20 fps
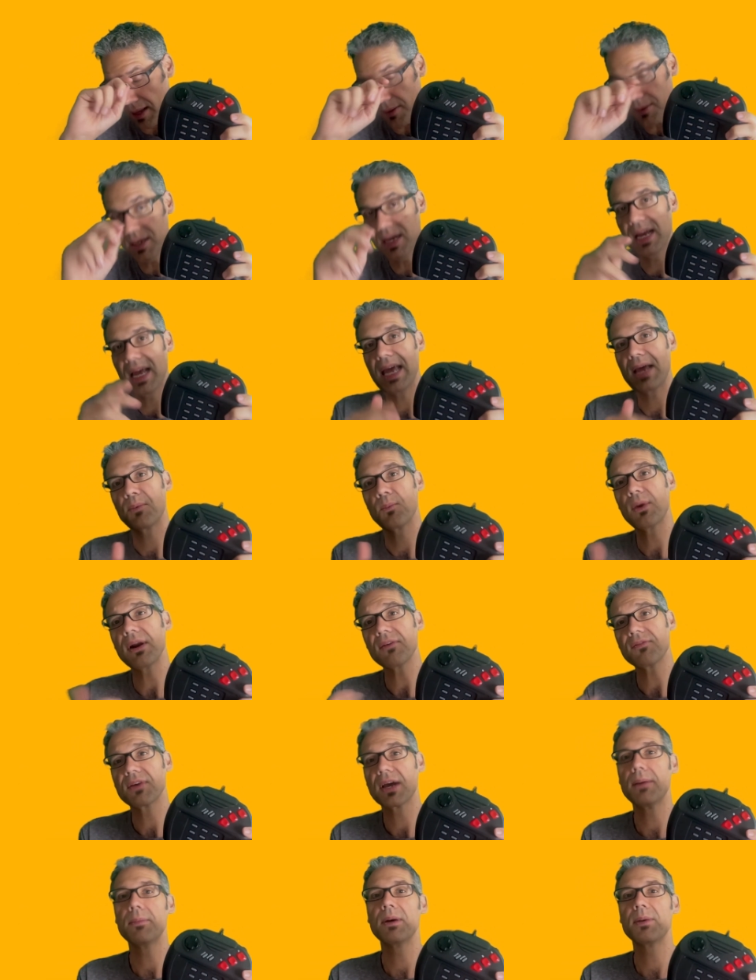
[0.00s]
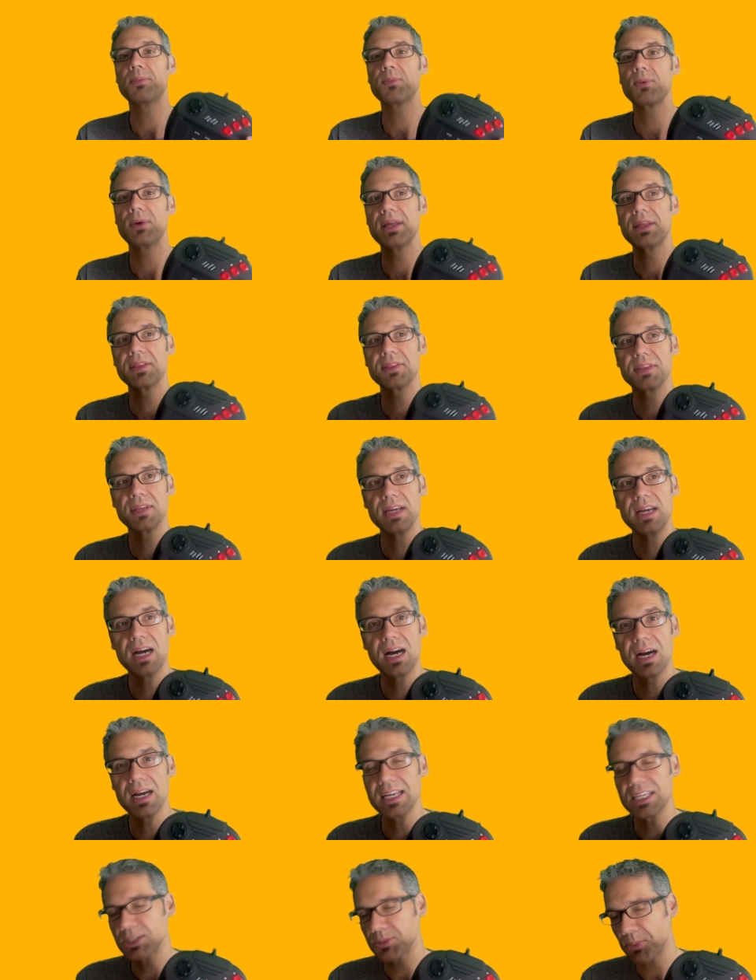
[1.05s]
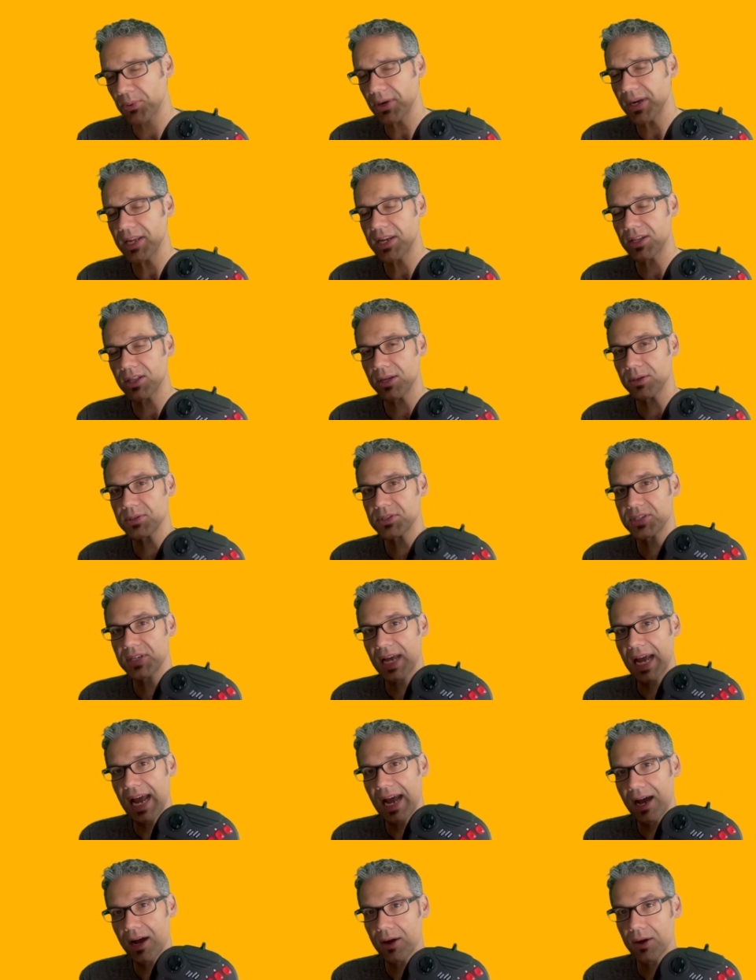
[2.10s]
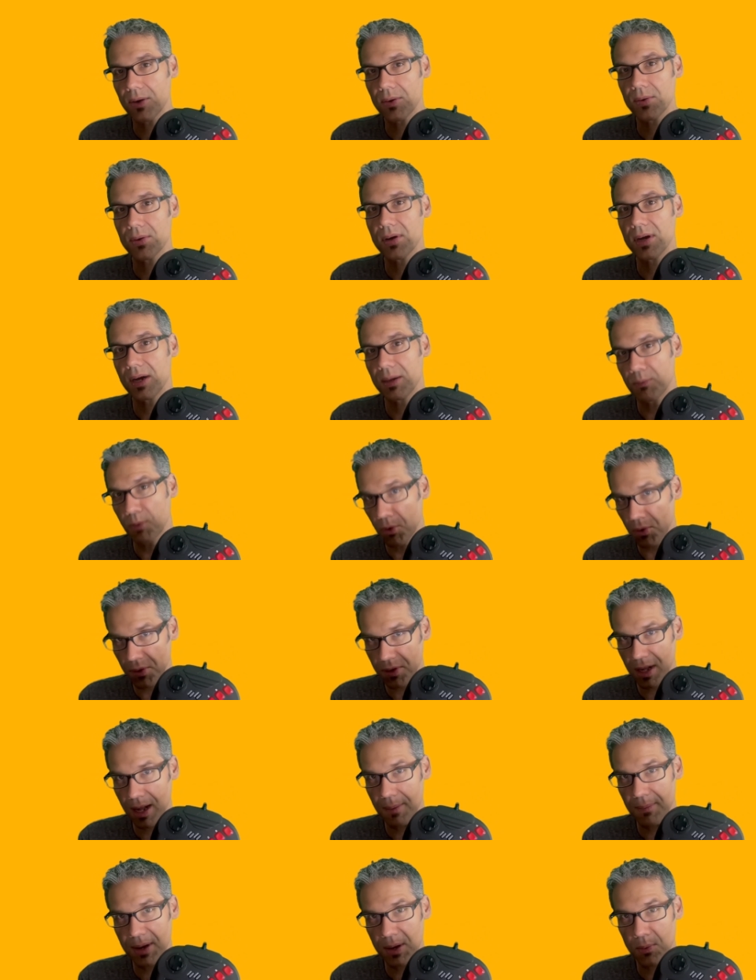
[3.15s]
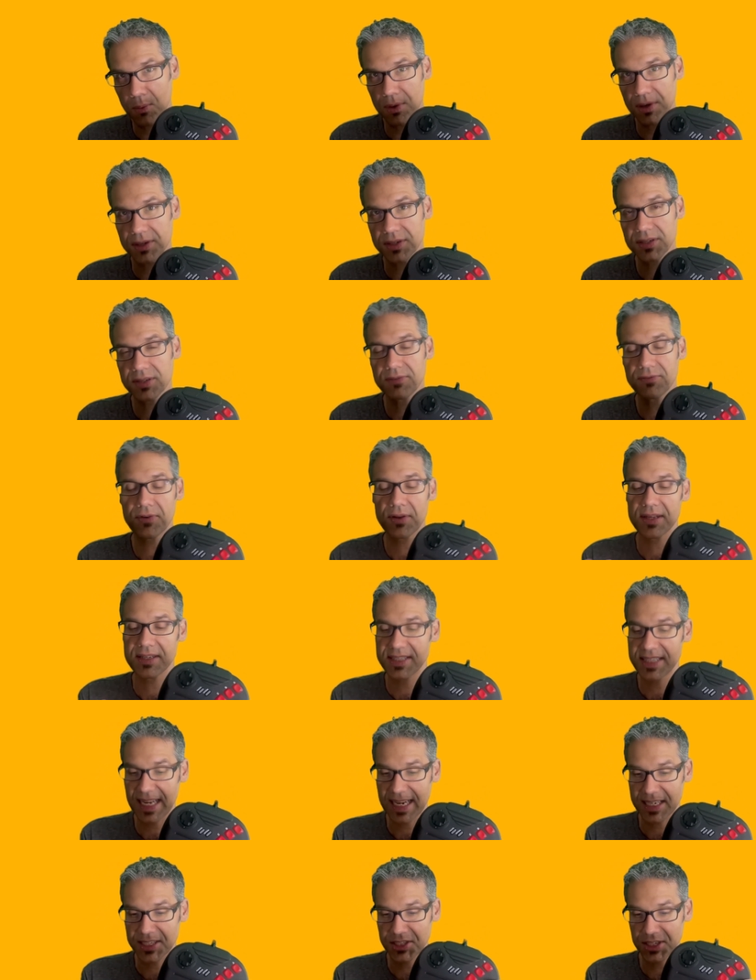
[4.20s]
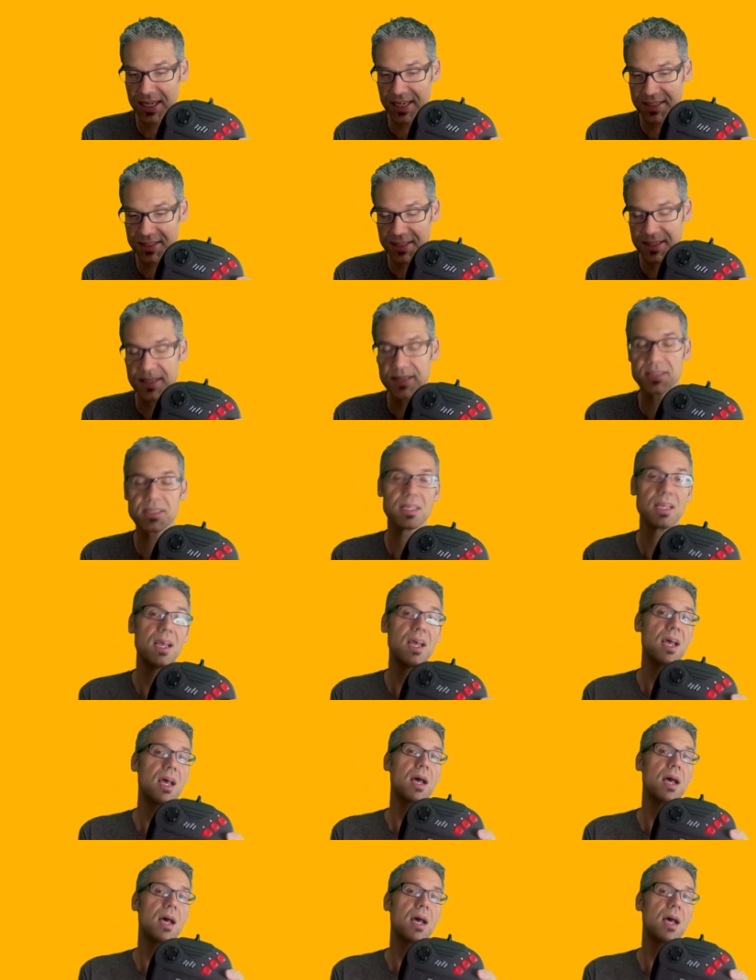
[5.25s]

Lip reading: And what I've come up with is pretty close to how Mortal Kombat worked for the Sega Genesis.